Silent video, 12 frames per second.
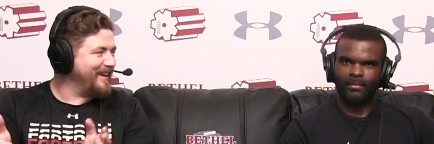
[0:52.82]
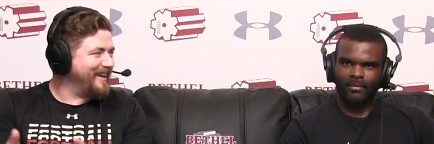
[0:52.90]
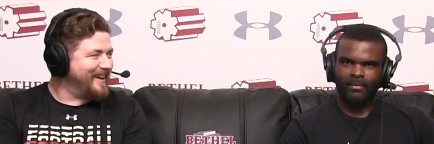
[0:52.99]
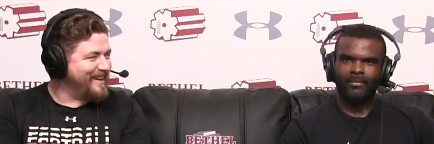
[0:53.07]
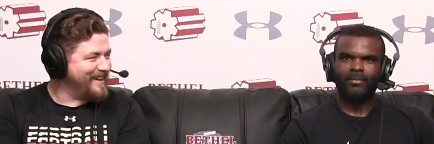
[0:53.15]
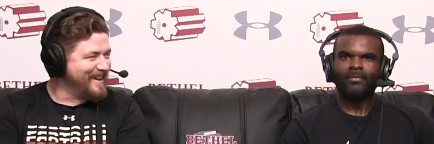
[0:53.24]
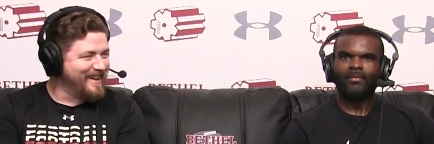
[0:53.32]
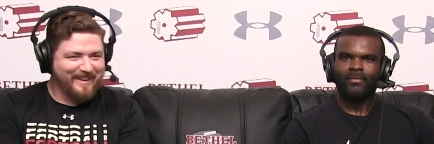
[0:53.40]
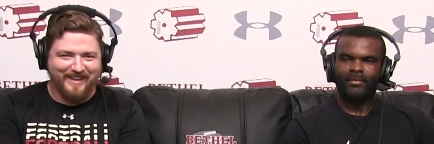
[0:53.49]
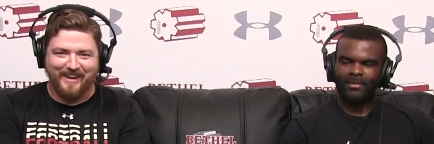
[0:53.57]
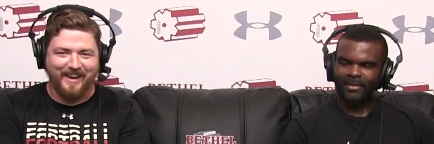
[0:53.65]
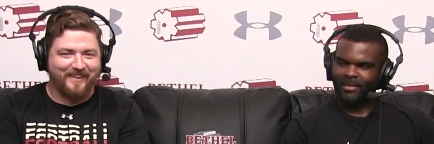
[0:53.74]

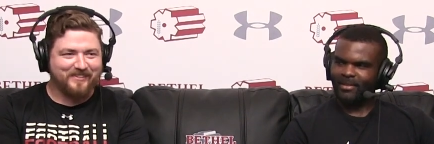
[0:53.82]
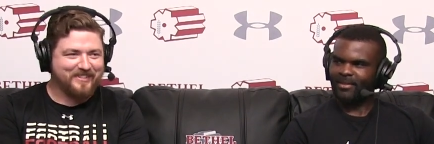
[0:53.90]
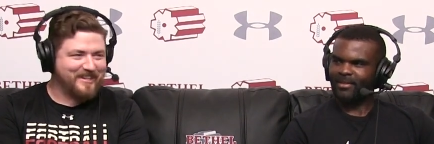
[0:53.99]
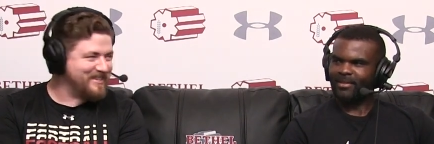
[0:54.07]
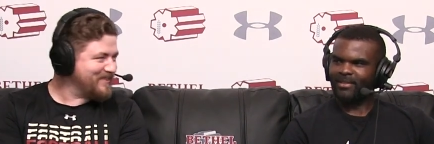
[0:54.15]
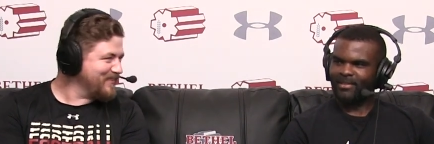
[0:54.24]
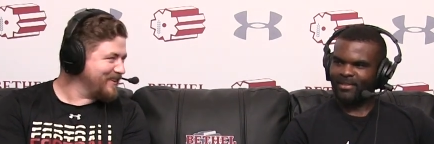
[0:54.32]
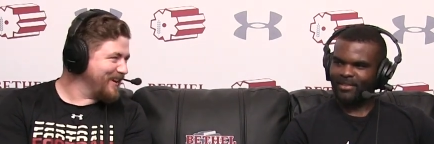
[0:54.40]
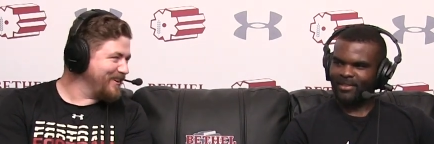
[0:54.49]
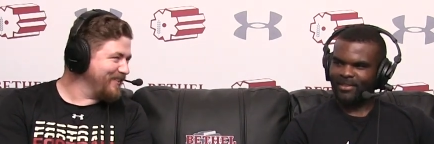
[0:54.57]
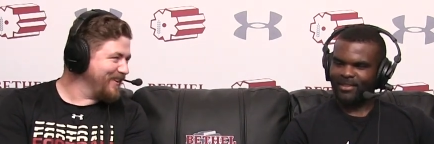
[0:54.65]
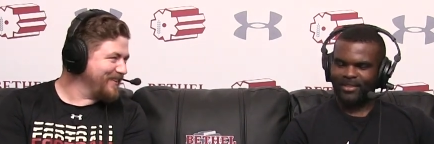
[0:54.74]
Speaker 1: Can't have a season
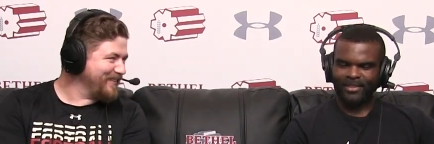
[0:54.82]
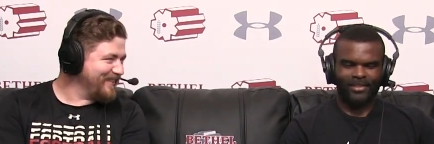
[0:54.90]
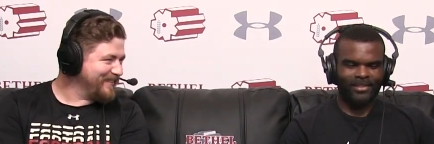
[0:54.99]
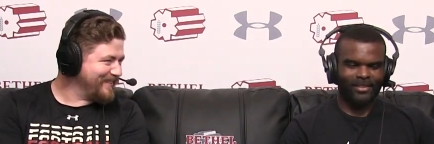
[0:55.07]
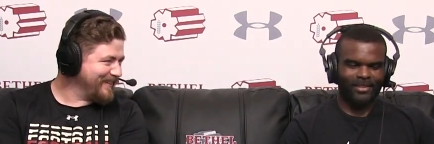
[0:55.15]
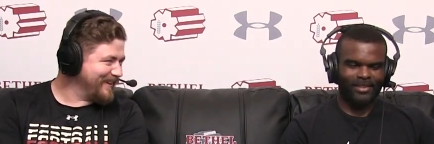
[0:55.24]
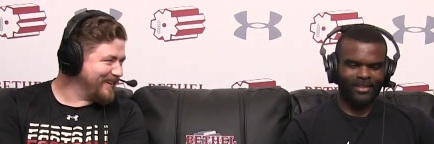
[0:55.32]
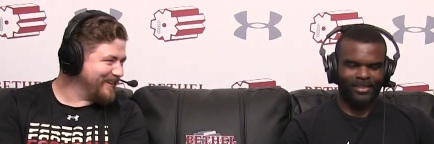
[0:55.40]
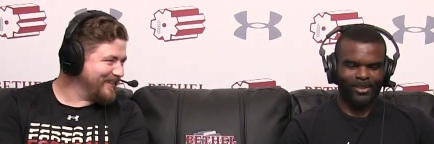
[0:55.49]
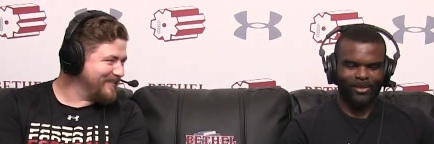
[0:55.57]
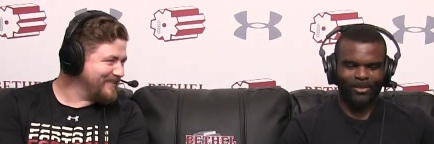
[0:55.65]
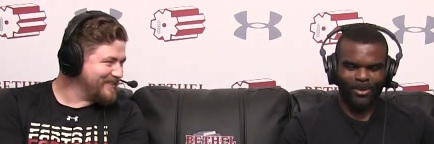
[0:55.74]
without a weather delay,
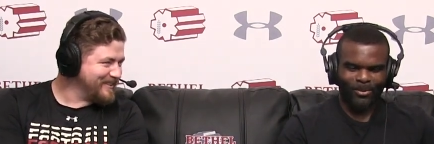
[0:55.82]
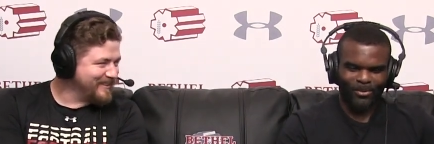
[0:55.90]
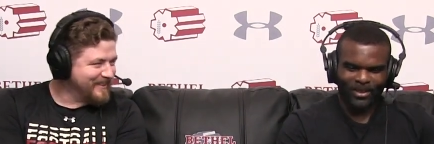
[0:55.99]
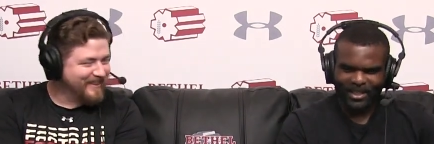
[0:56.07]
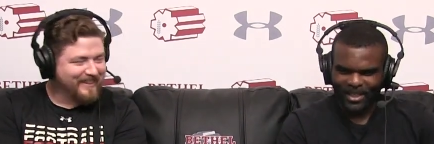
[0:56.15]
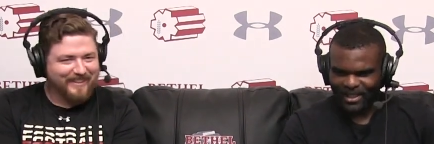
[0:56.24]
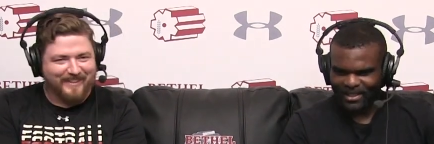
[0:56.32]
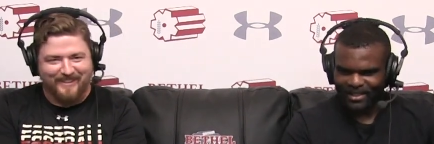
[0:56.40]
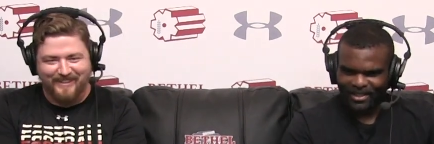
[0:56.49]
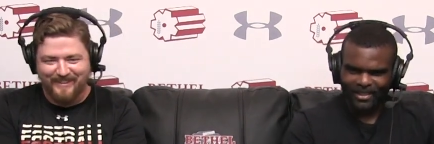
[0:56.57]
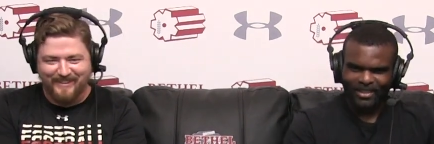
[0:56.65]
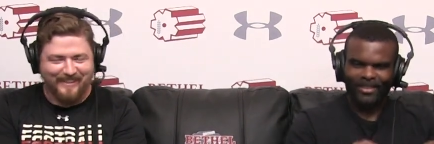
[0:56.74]
coach.
Speaker 2: Hopefully
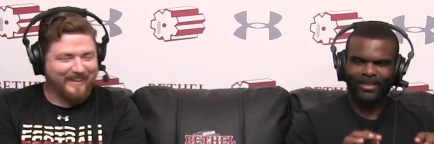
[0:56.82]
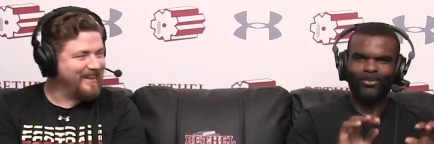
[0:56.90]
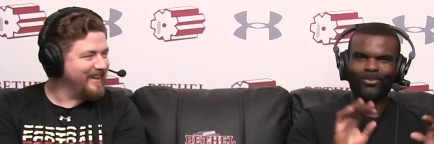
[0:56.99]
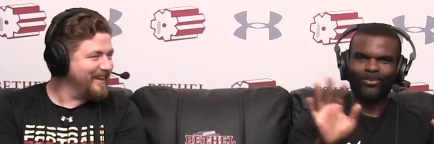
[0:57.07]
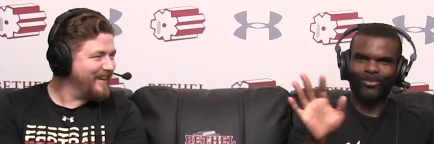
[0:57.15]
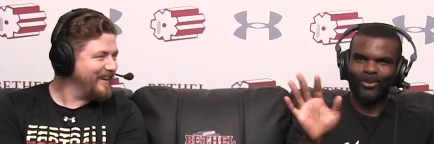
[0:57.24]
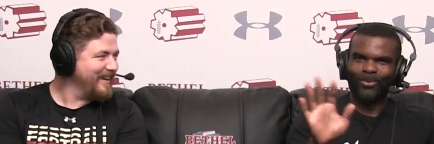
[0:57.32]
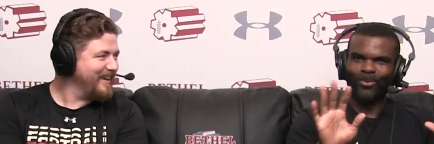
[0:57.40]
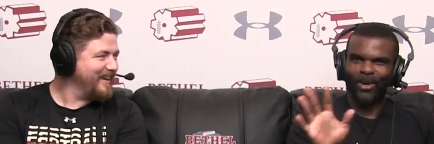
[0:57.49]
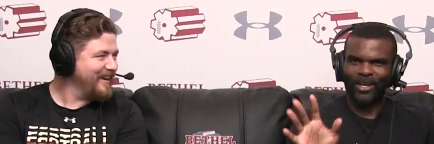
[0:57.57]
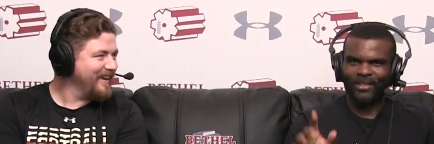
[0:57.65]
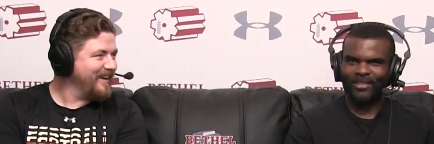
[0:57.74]
that's the, the
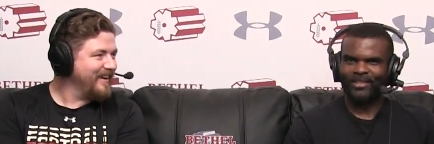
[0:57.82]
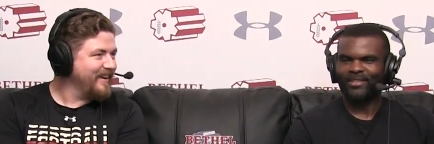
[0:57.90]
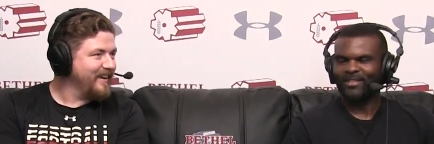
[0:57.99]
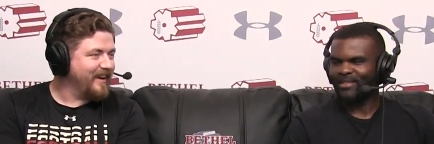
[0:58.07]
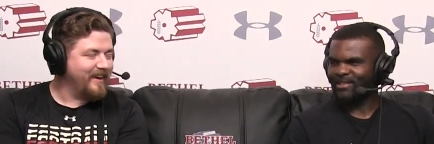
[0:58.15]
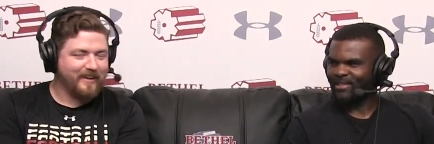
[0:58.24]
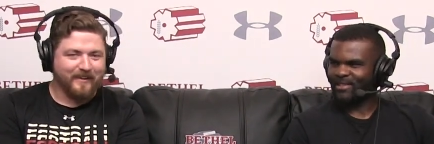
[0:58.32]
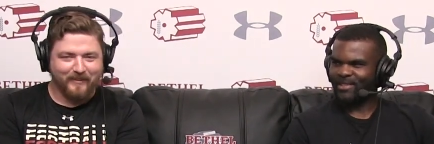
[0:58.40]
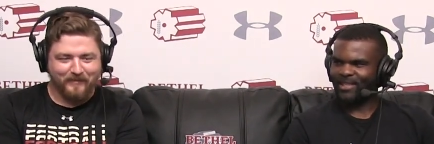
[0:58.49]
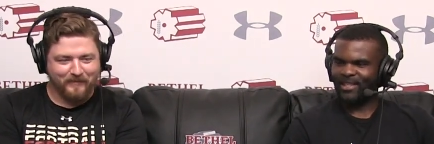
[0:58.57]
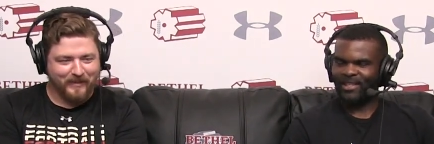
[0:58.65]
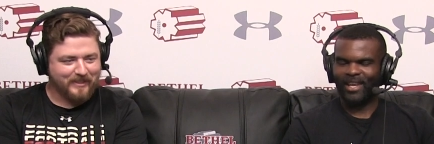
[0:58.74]
one.
Speaker 1: hey,
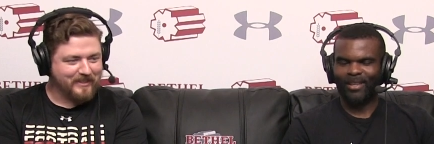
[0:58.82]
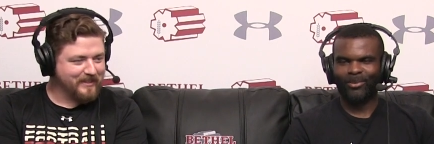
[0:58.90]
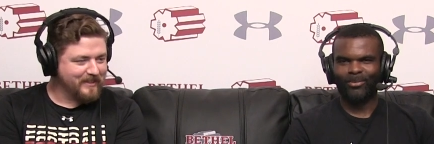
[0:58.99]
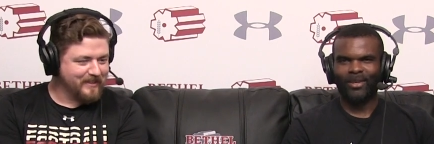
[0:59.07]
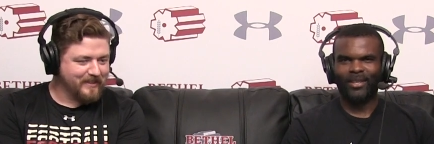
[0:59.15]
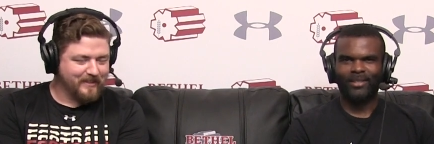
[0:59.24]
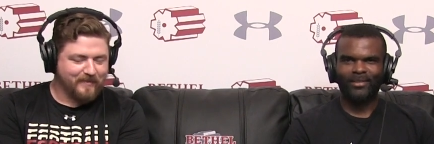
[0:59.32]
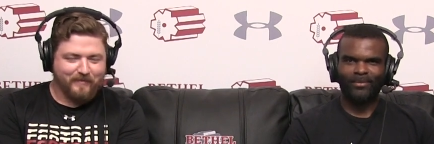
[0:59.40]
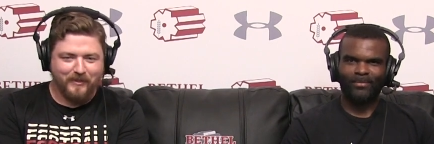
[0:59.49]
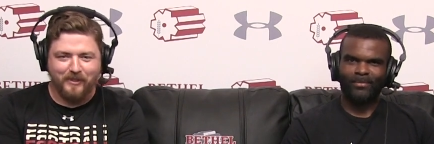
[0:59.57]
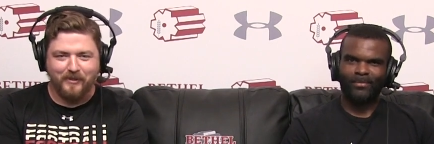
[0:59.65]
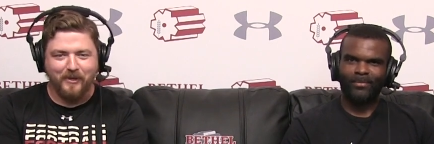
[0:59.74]
Let's get but, out the way.
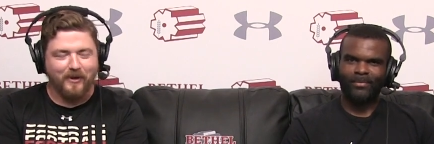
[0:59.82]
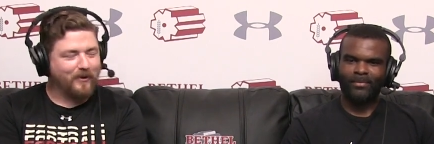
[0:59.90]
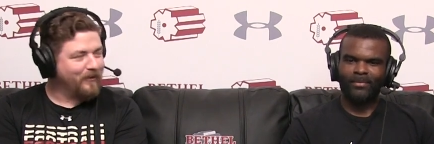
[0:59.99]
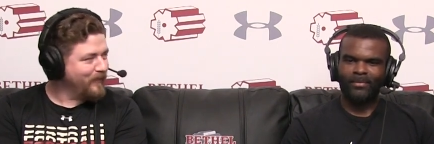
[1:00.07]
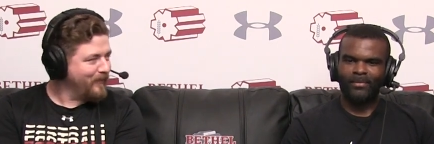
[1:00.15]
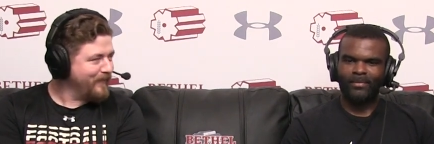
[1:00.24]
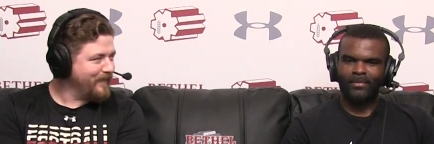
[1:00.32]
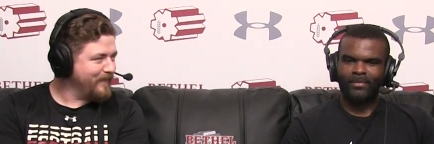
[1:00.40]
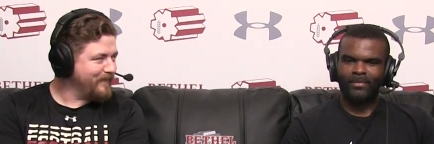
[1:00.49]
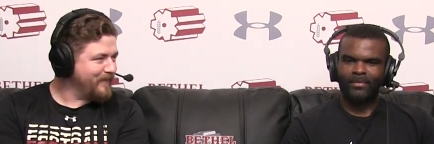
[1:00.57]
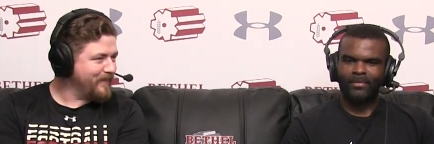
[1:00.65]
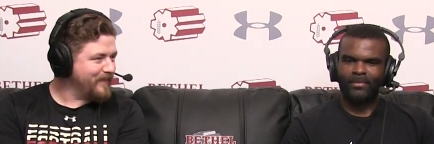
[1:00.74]
But you know,
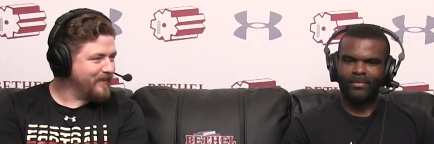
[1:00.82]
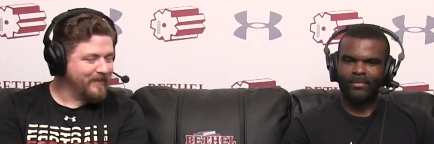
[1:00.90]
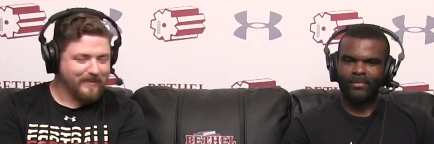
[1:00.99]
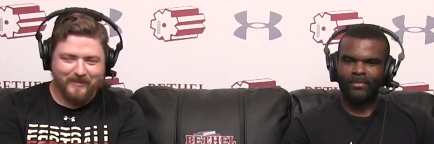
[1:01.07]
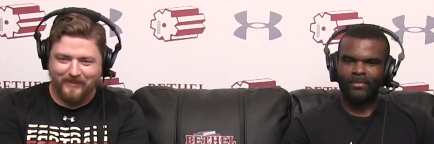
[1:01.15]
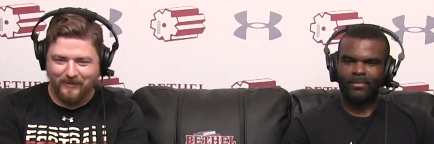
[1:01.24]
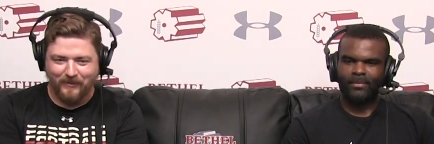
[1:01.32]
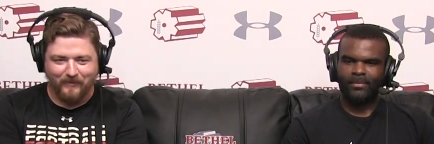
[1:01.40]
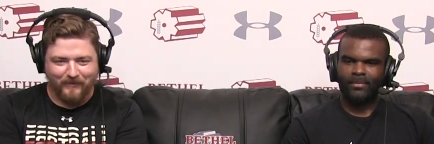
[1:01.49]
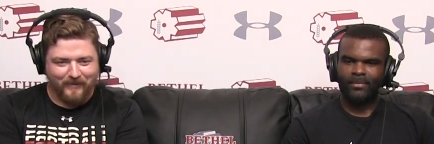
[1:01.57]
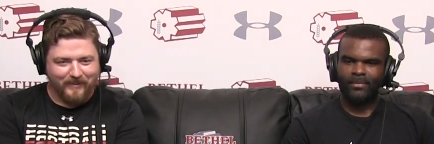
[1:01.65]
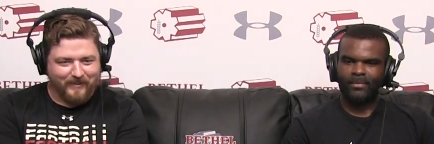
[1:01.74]
you know,